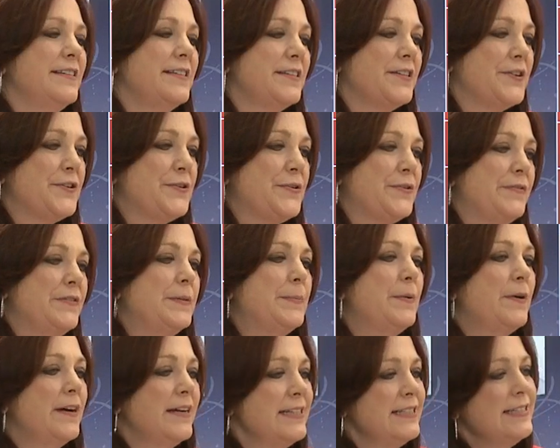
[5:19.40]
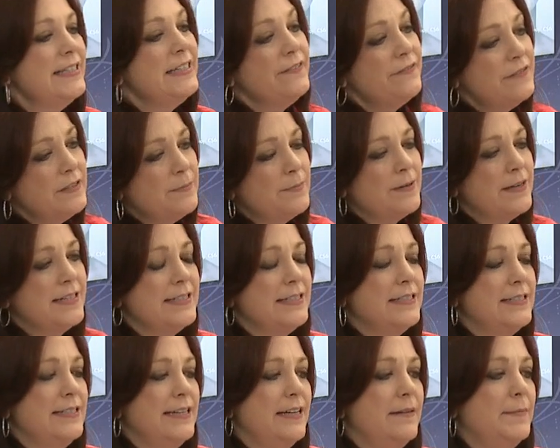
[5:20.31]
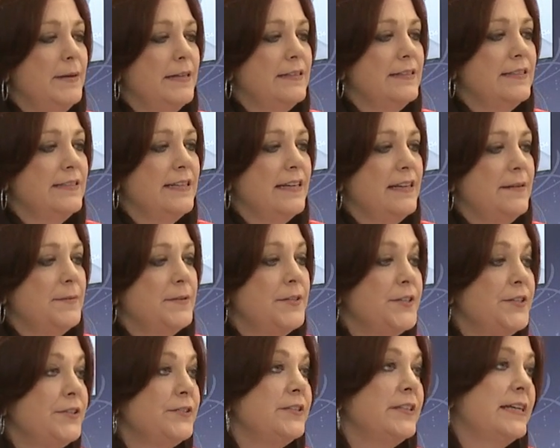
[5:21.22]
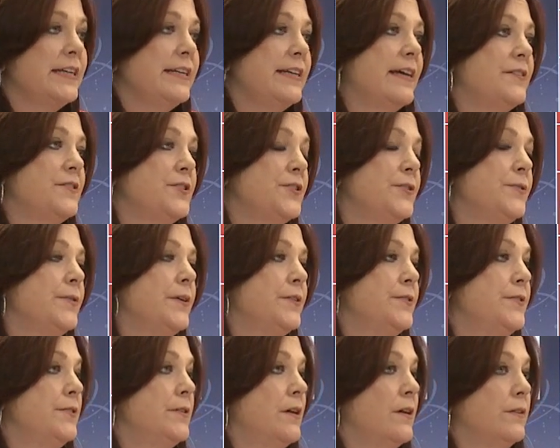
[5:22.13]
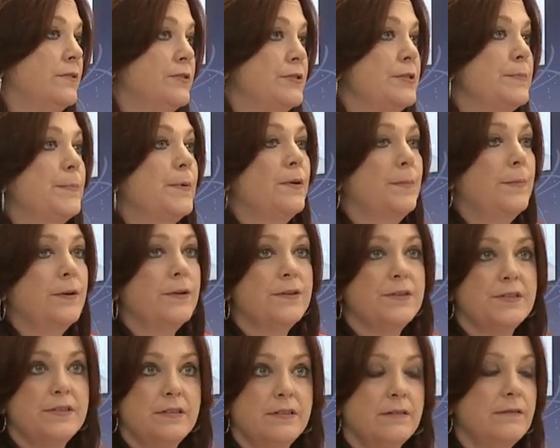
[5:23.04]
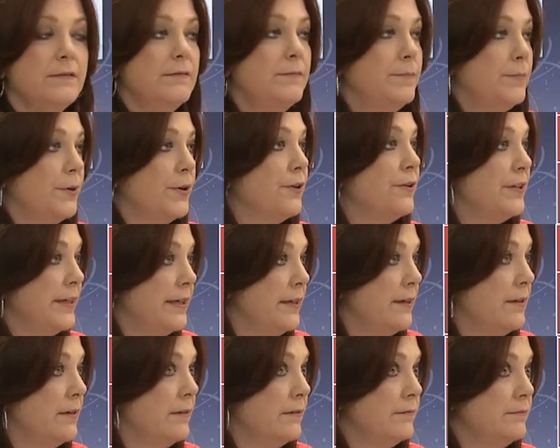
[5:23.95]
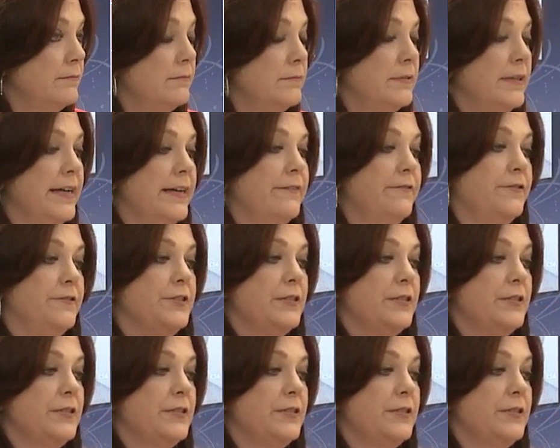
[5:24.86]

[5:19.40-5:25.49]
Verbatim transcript: So if the price, if the prices stay about the same, so you're looking at $200 per person per year, okay, for